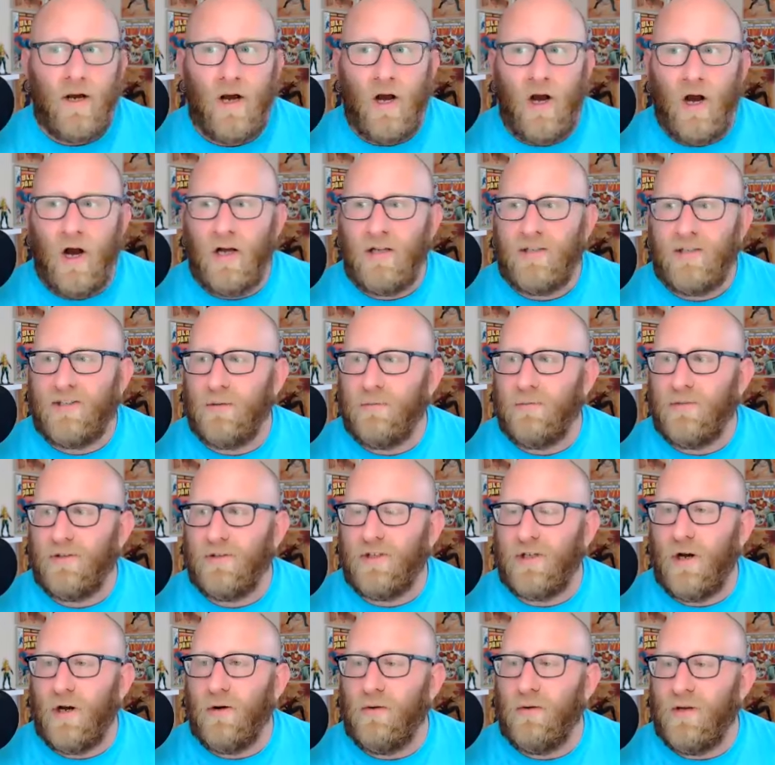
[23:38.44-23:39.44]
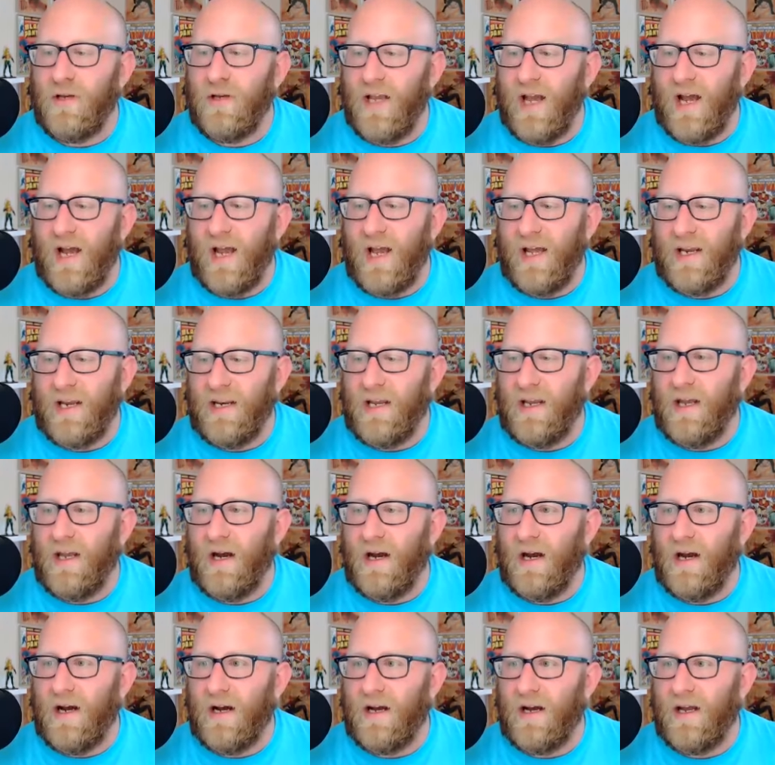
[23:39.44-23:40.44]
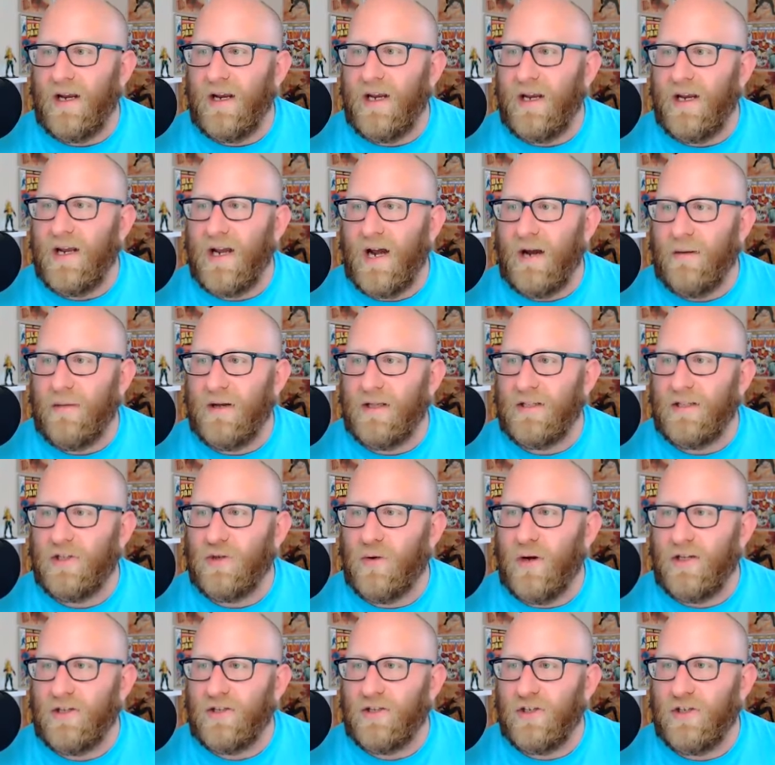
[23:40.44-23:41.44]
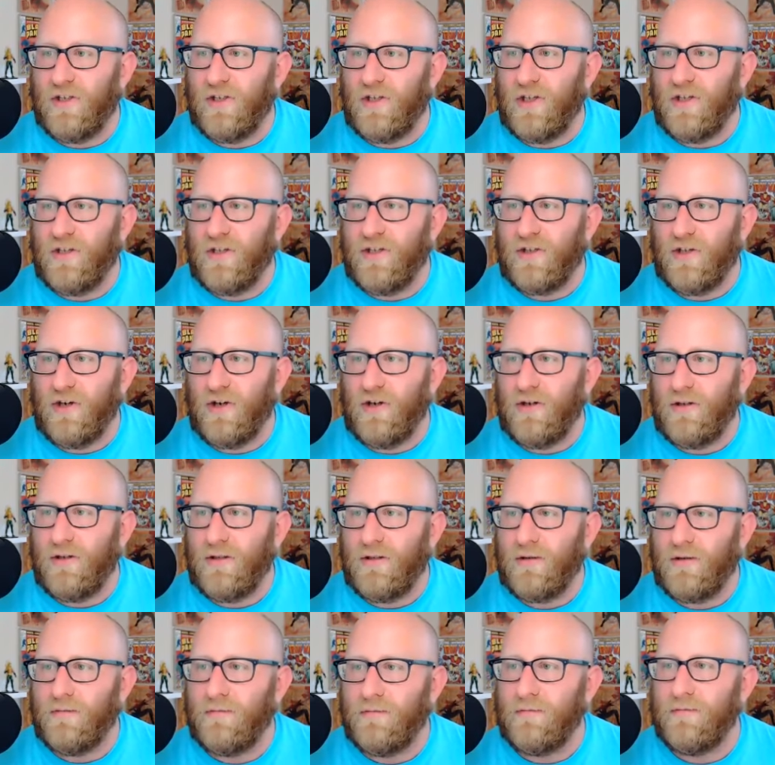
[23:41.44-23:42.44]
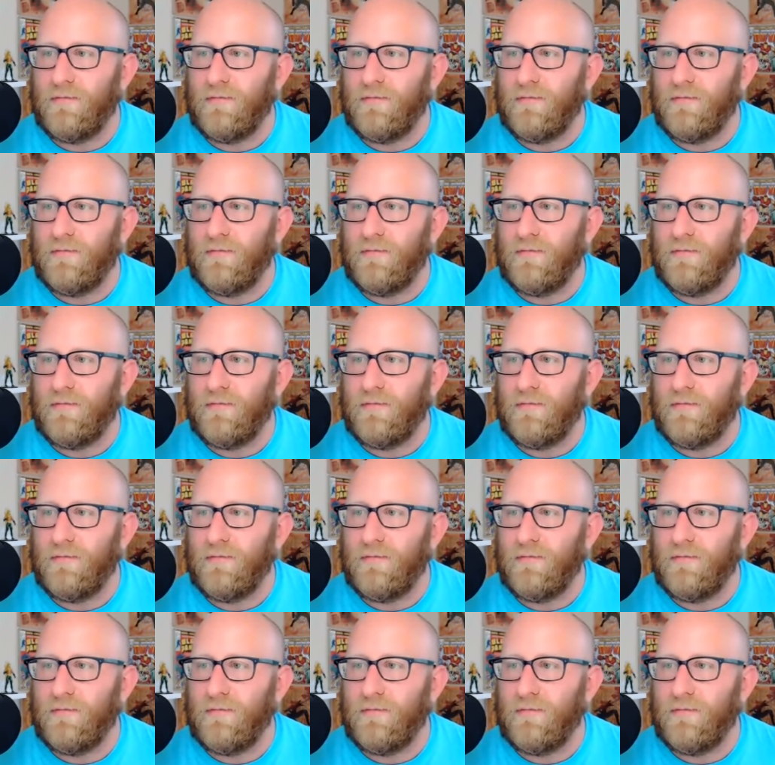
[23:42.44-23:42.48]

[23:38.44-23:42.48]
Awesome. So yeah, any comments, questions, concerns